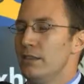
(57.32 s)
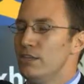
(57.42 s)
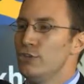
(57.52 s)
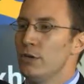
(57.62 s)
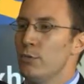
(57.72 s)

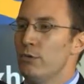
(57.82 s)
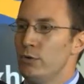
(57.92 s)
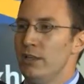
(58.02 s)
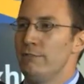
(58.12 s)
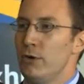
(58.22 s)
This year, we
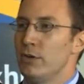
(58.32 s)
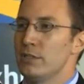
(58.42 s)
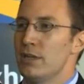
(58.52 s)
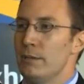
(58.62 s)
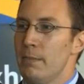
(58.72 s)
really
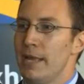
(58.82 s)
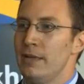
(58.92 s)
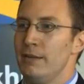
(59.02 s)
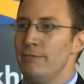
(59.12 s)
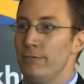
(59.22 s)
focused on
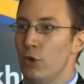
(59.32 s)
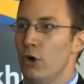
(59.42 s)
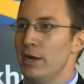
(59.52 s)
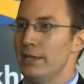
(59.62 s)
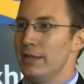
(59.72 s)
making
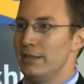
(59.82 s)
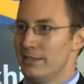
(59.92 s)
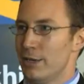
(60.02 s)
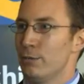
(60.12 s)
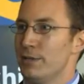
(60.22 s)
Florida the
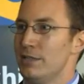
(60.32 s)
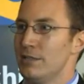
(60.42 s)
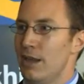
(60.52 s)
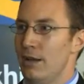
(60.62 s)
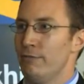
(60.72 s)
centerpiece
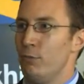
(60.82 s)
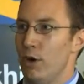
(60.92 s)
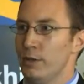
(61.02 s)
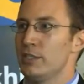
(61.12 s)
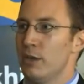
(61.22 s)
of
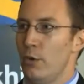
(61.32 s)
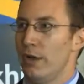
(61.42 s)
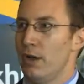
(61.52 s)
what's going